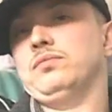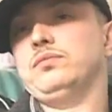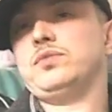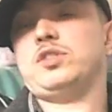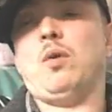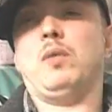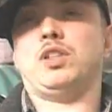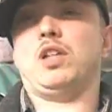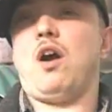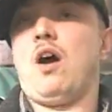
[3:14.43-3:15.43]
so
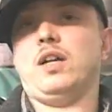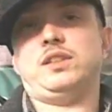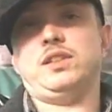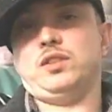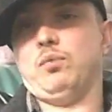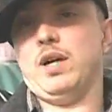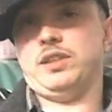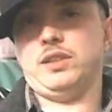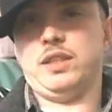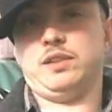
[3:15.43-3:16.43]
much an artist
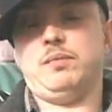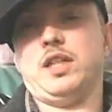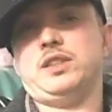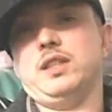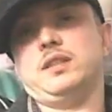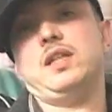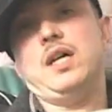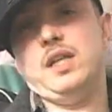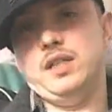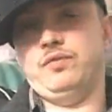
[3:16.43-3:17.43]
situation as much as
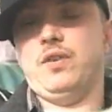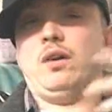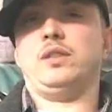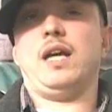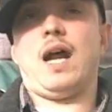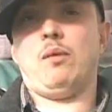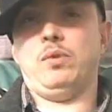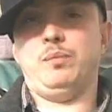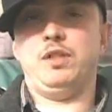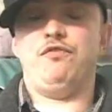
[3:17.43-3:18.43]
he felt that I
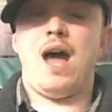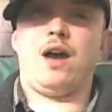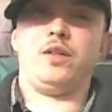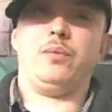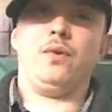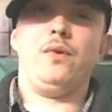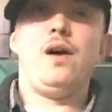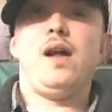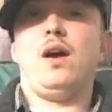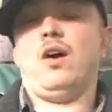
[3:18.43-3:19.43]
would be valuable
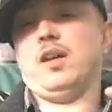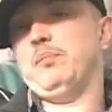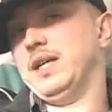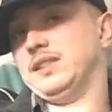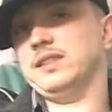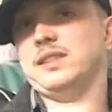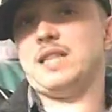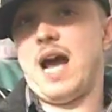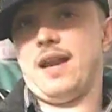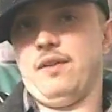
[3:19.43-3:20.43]
on the business
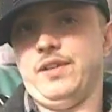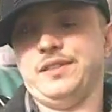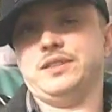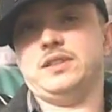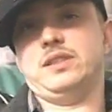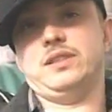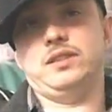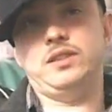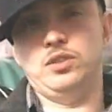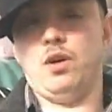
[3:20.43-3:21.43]
side of it, and
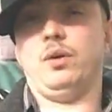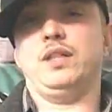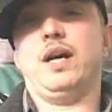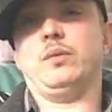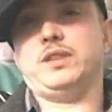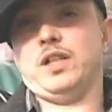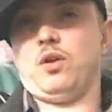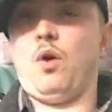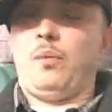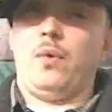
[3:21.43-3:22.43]
you know, he helped to
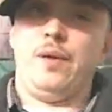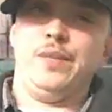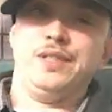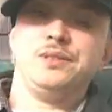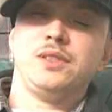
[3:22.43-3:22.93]
incorporate me.